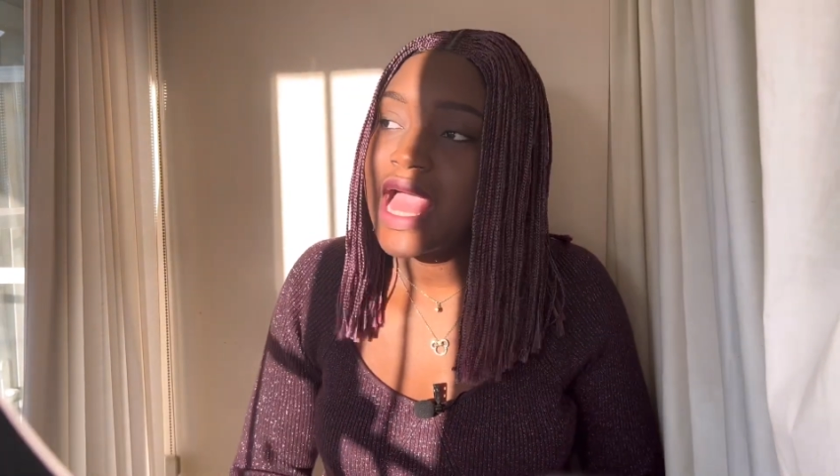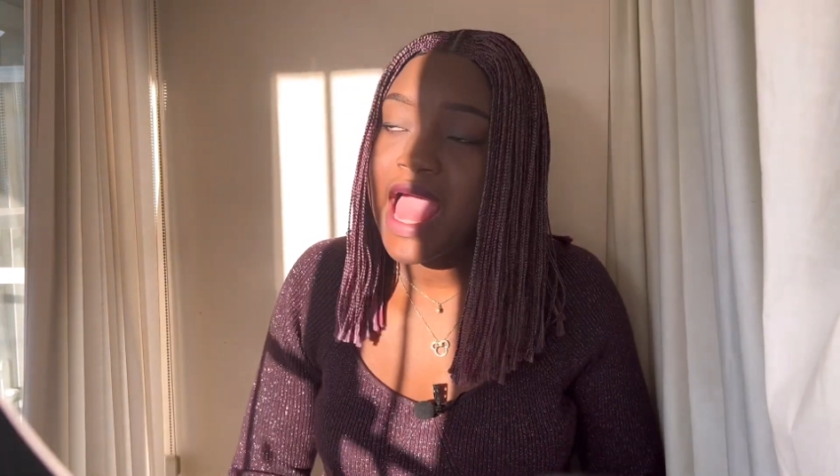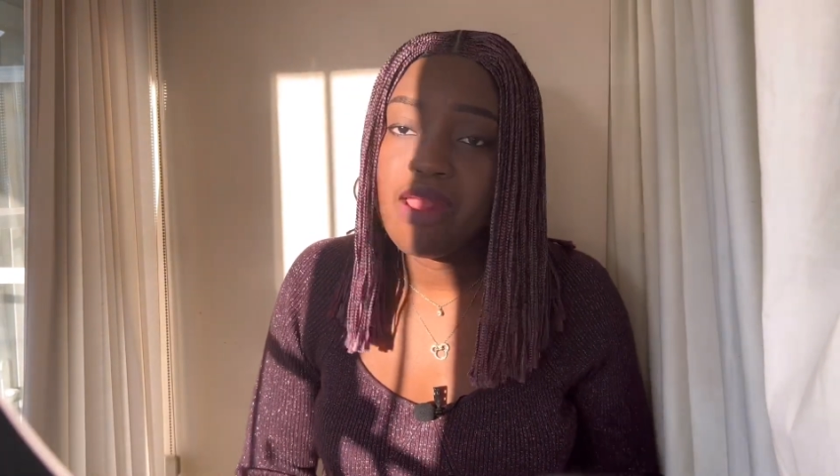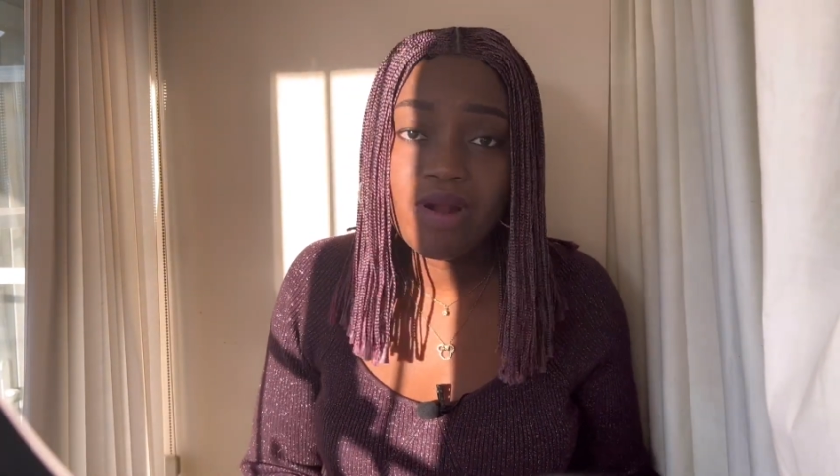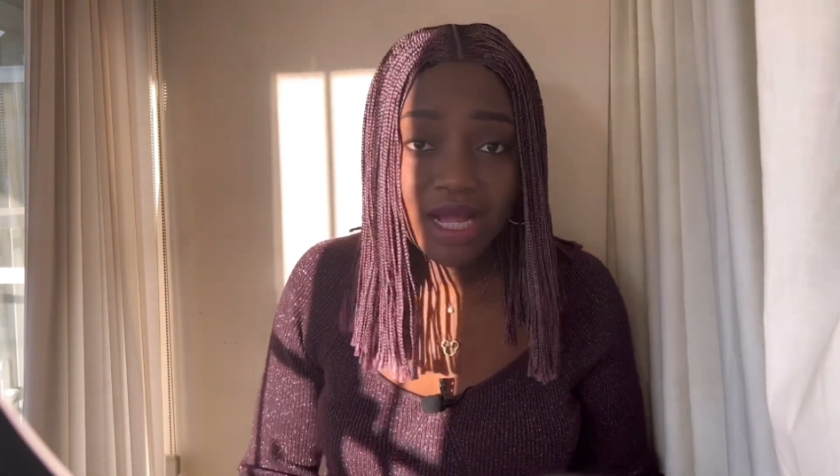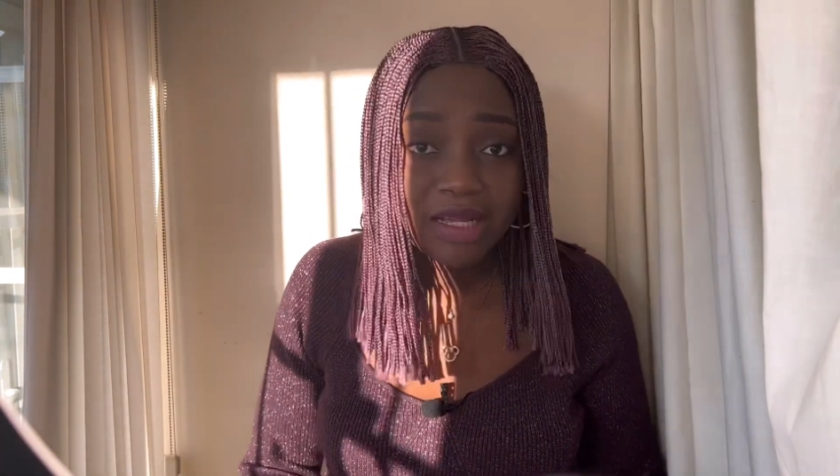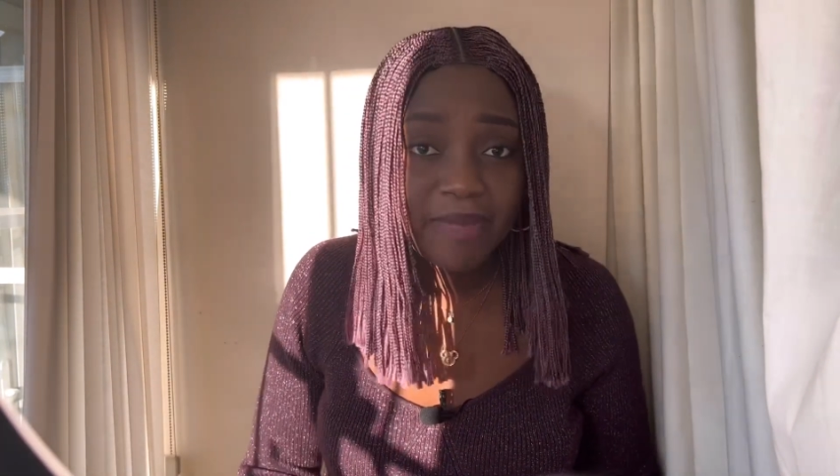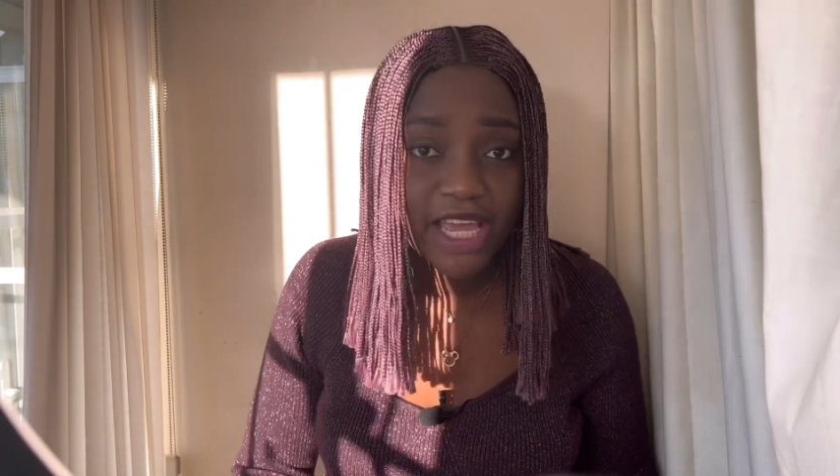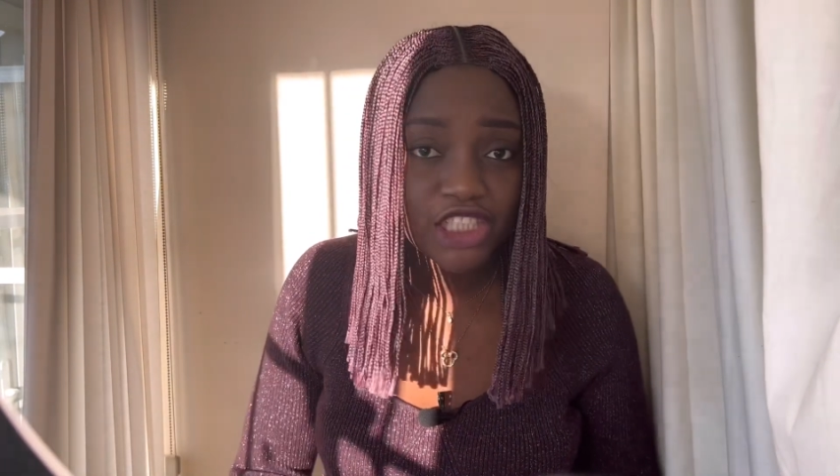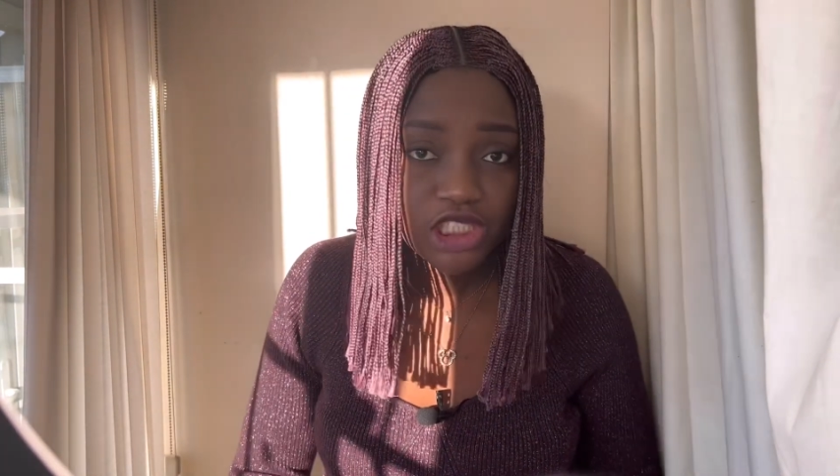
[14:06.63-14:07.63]
I rang
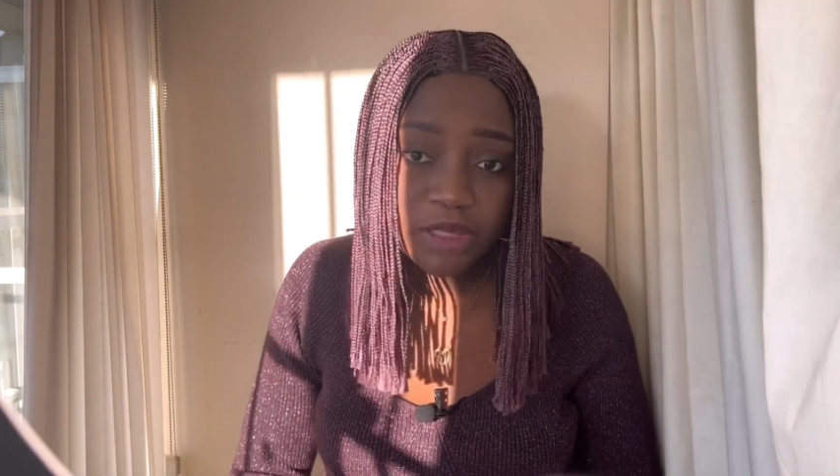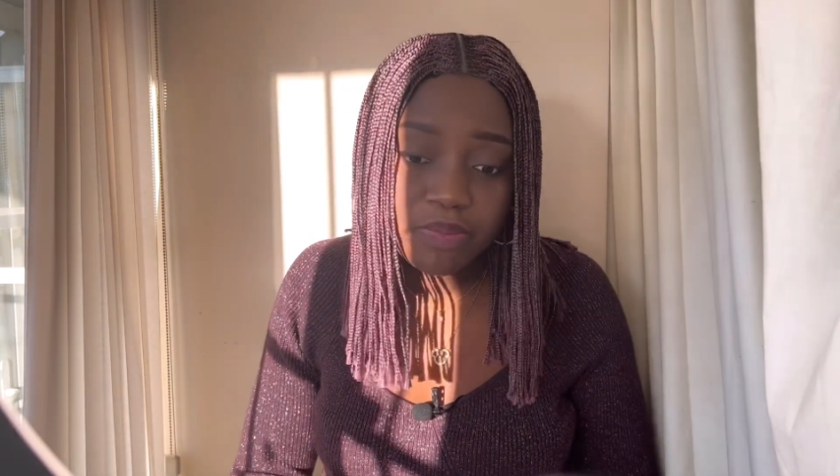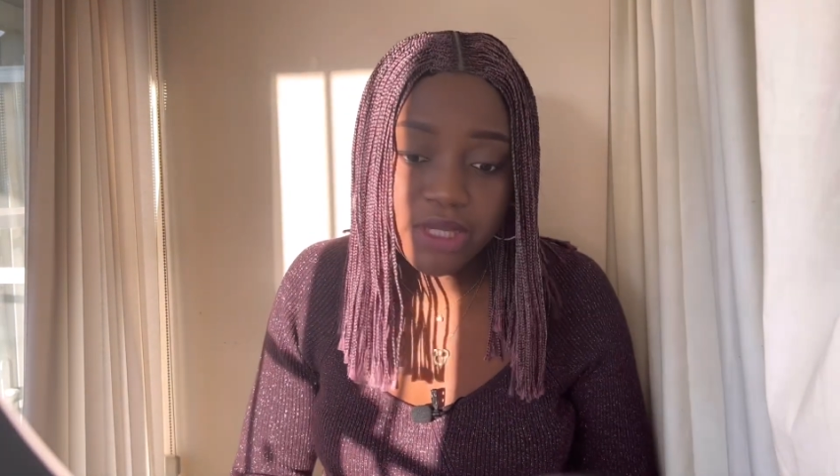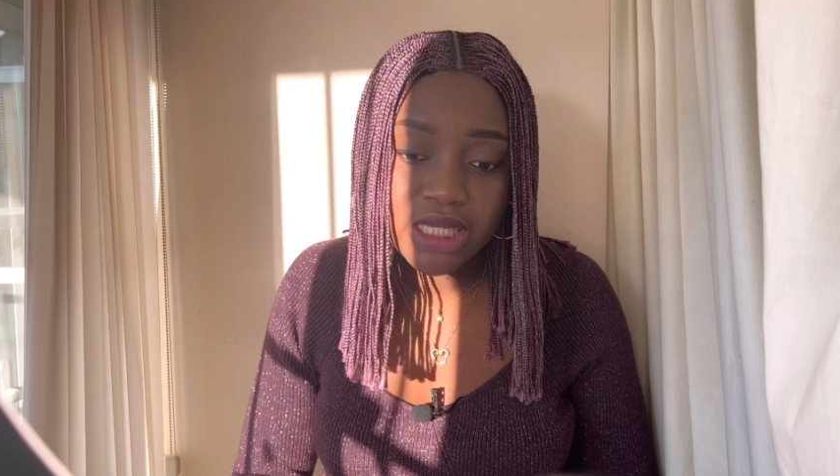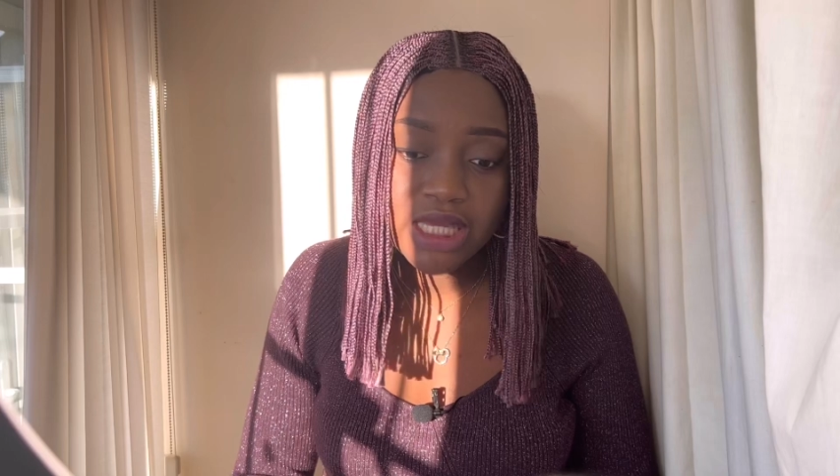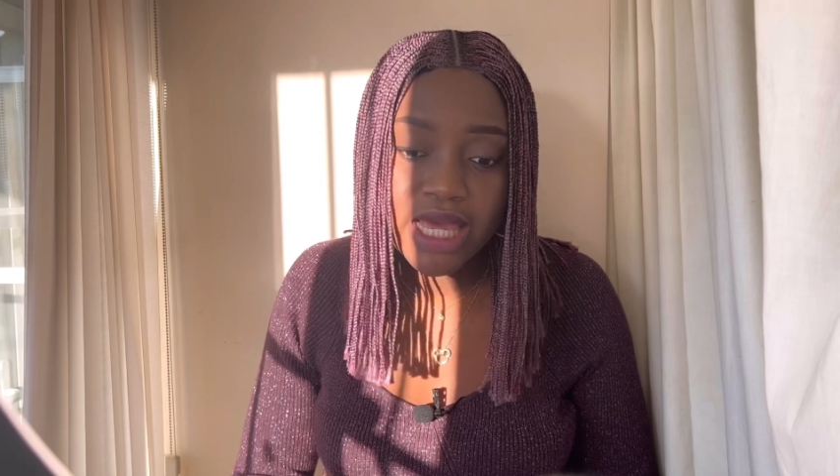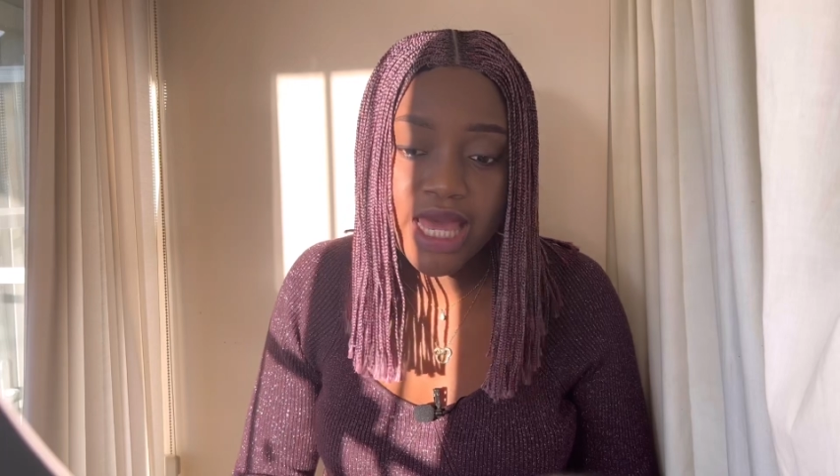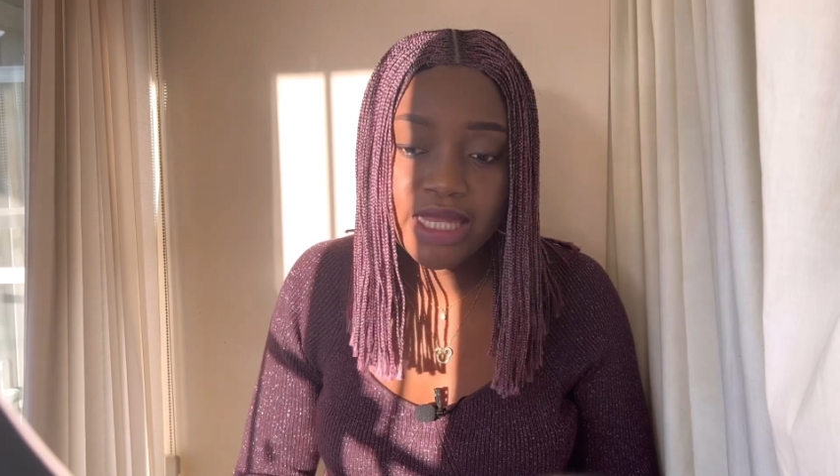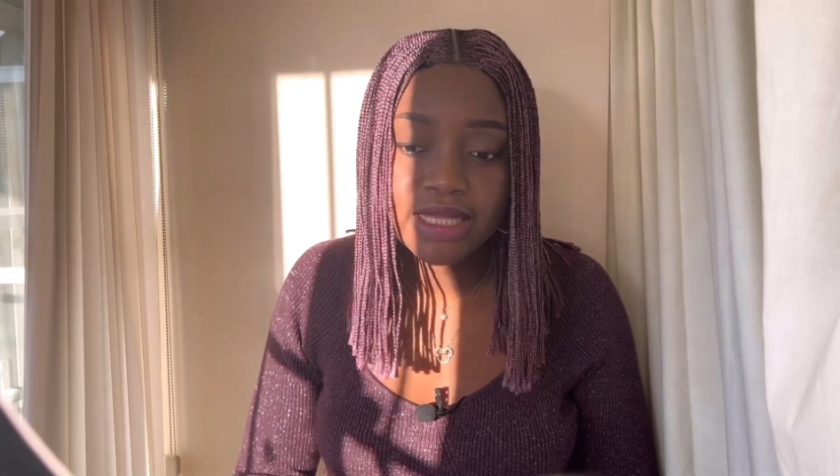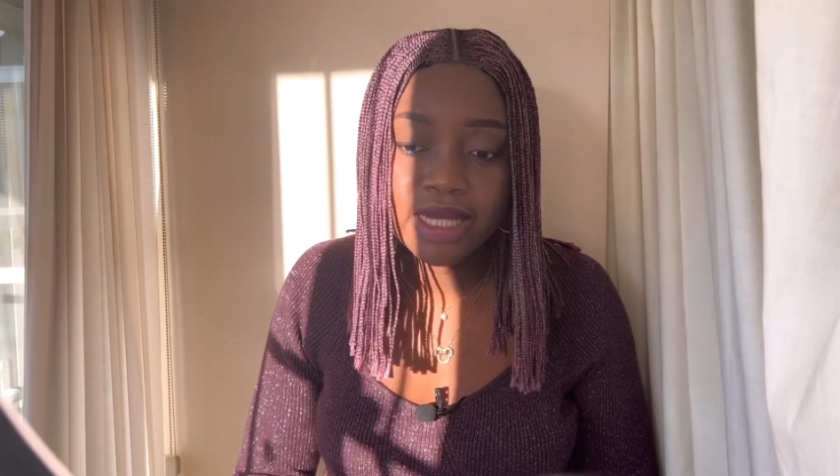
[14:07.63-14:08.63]
my GP
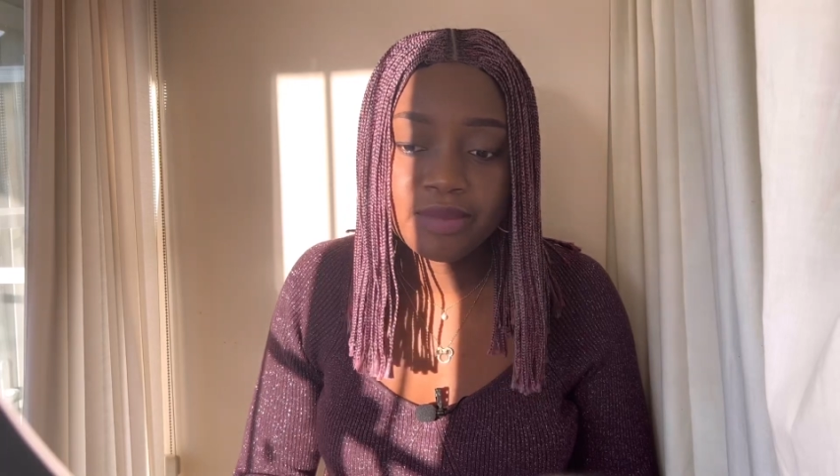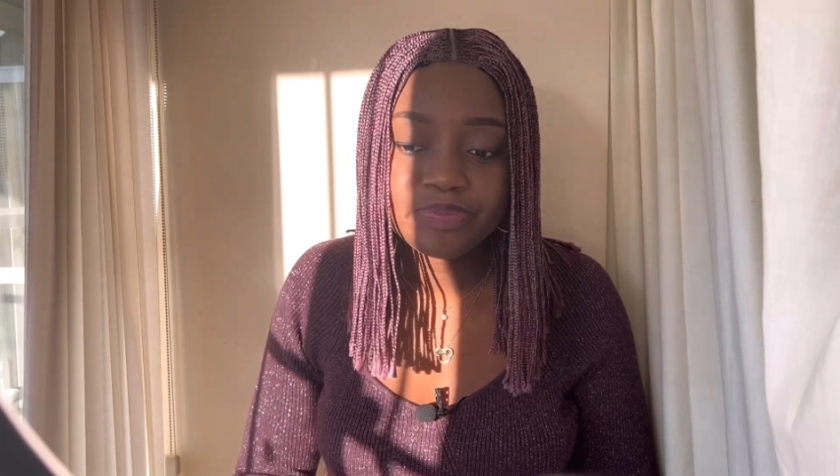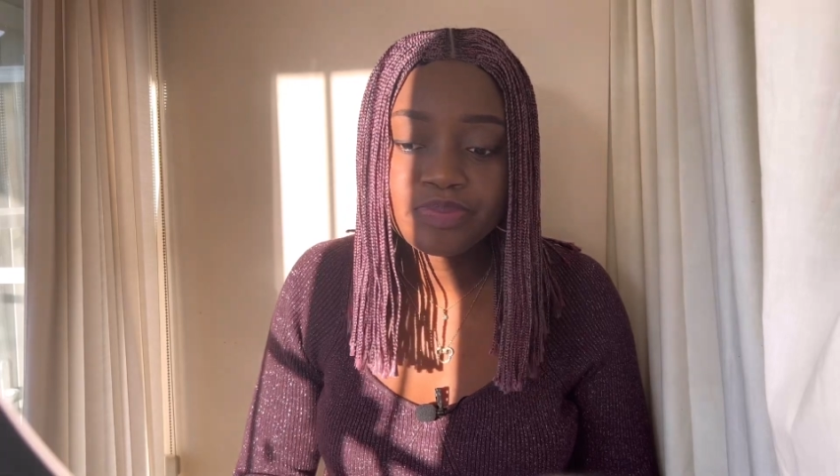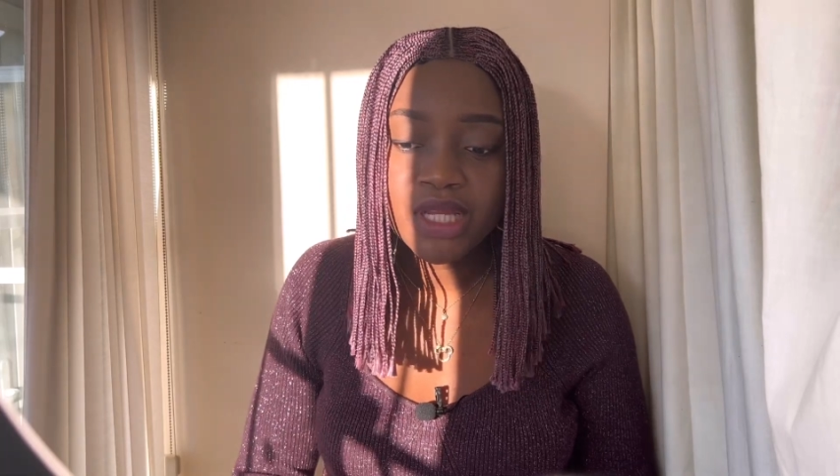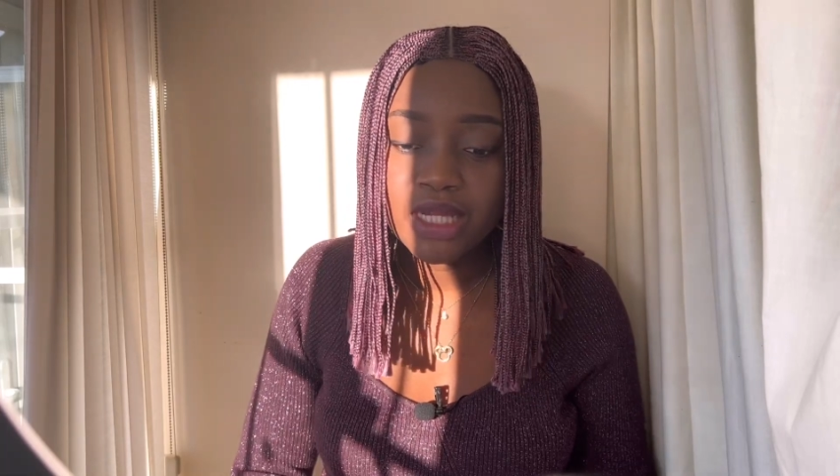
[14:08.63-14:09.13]
and